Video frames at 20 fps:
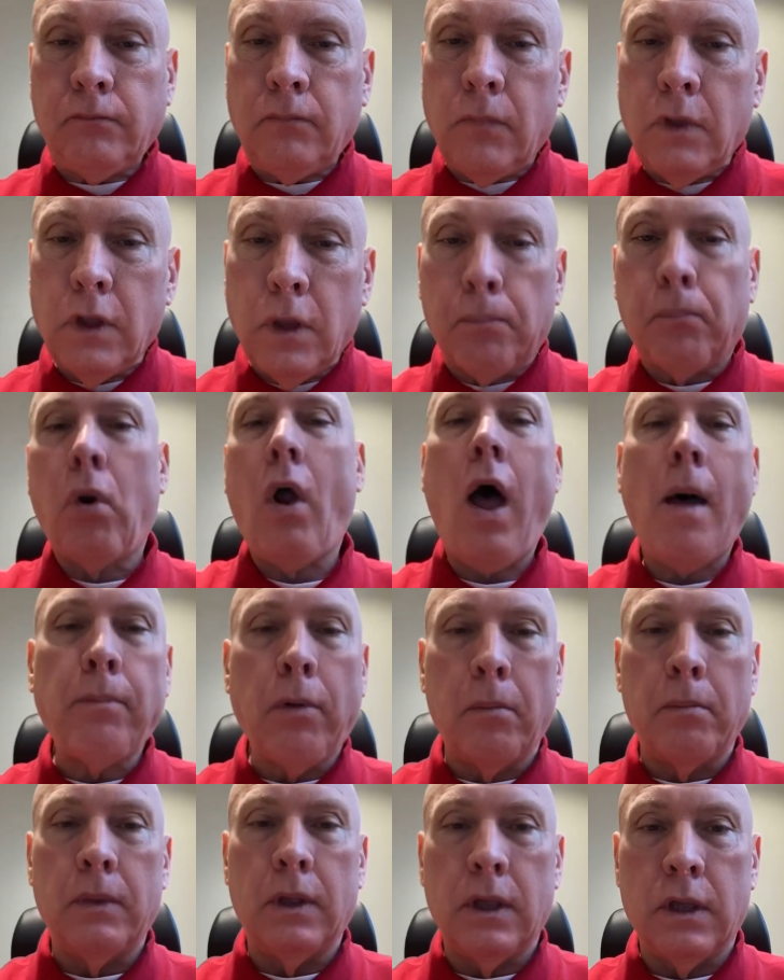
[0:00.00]
The
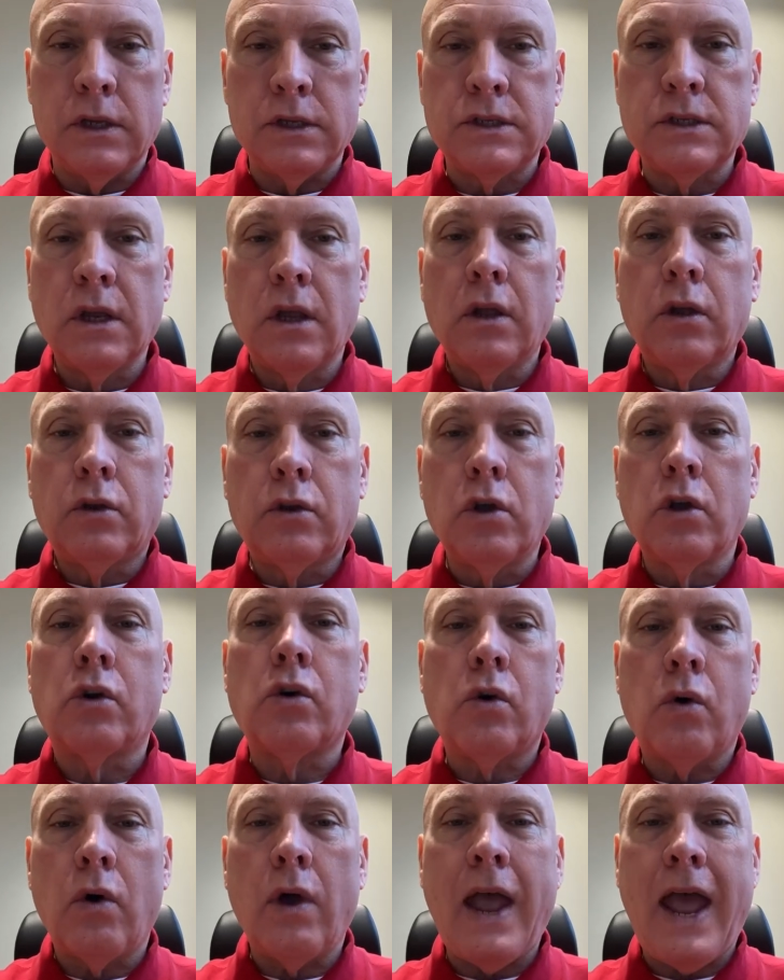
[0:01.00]
problem is
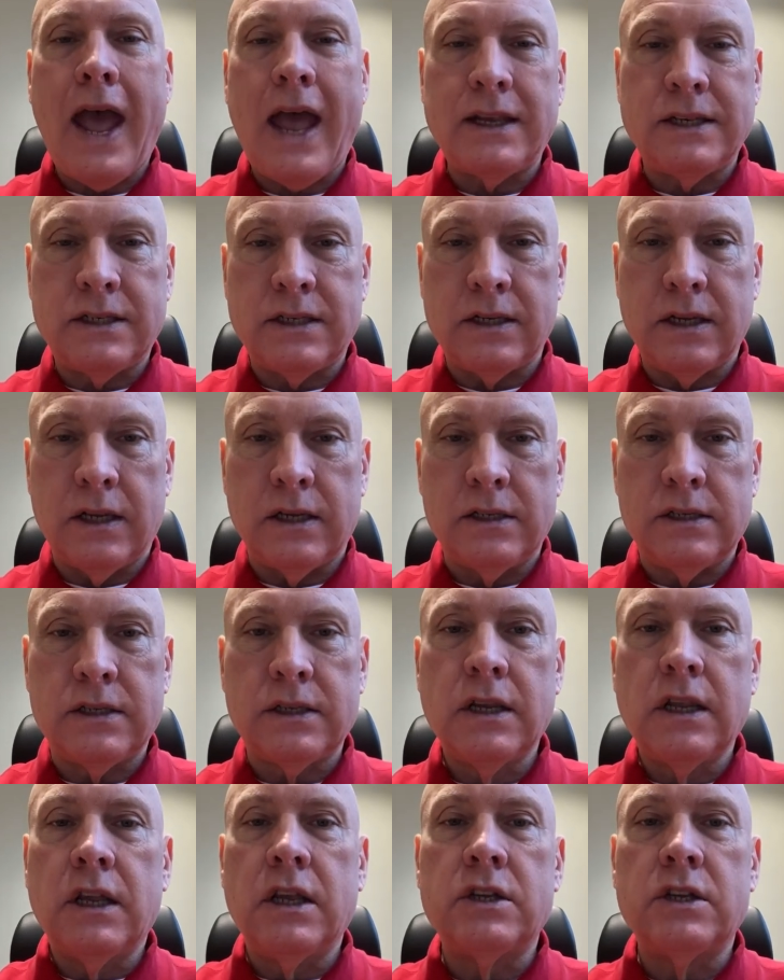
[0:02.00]
Google AdSense